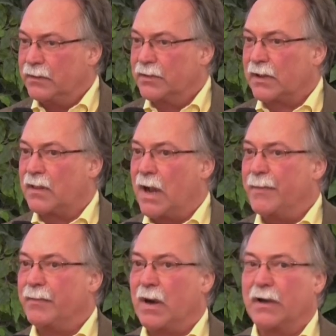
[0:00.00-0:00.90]
The
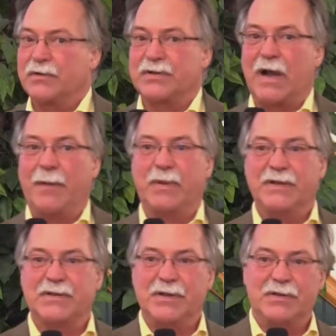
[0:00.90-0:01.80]
climate models the
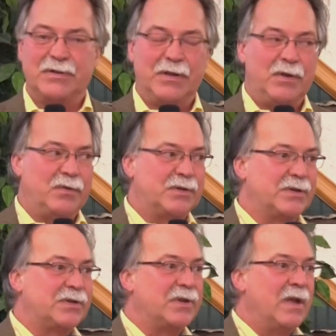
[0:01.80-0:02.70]
IPCC uses